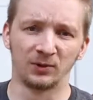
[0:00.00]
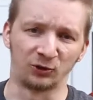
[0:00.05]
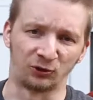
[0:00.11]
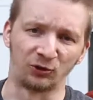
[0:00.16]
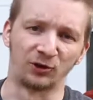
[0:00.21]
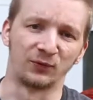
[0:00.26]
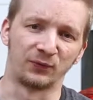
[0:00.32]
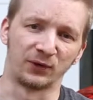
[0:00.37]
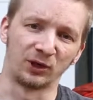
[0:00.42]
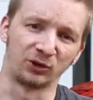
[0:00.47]
This
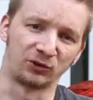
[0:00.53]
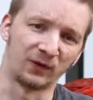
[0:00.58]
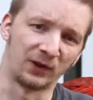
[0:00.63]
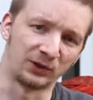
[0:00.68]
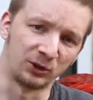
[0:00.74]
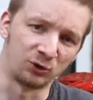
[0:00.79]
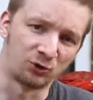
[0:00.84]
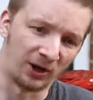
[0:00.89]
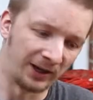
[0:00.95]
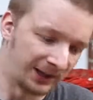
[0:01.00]
is the first of our
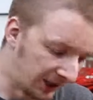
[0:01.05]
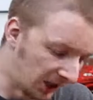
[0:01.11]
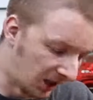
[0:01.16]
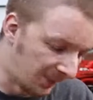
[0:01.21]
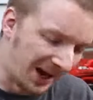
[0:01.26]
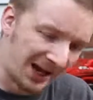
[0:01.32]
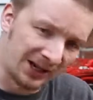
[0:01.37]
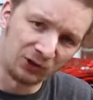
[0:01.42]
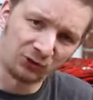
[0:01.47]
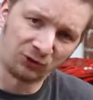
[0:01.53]
new trailing
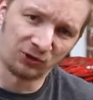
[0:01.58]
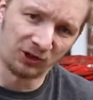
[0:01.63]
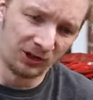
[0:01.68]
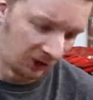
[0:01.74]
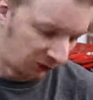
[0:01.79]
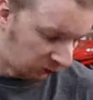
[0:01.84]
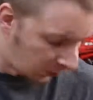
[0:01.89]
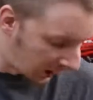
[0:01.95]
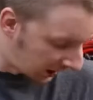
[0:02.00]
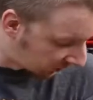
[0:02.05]
arm hangers.
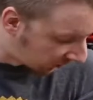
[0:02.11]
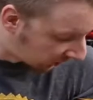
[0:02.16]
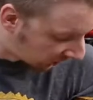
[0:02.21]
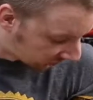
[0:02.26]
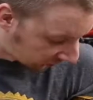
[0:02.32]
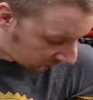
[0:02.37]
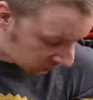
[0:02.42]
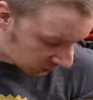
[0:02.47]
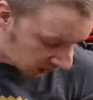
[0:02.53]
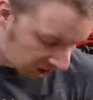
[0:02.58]
It's welded
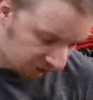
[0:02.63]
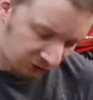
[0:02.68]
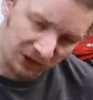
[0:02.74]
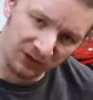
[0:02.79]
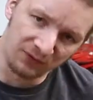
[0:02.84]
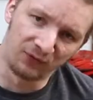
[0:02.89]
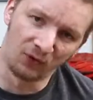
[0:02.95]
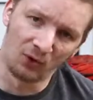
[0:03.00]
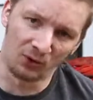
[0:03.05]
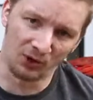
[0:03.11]
onto the
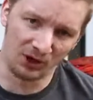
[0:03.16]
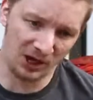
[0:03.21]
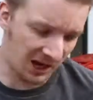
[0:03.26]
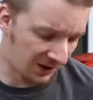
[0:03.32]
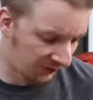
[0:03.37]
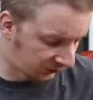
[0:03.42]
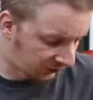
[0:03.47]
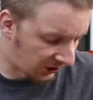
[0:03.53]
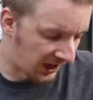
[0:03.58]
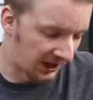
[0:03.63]
chassis fore and
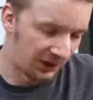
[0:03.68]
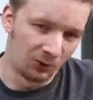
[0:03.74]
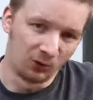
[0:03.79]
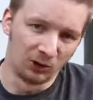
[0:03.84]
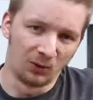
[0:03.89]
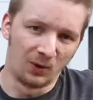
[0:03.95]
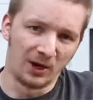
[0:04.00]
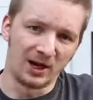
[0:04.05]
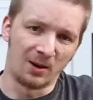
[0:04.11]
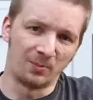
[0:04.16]
aft and
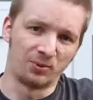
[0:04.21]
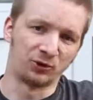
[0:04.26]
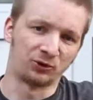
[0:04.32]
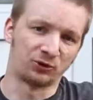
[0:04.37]
all the way up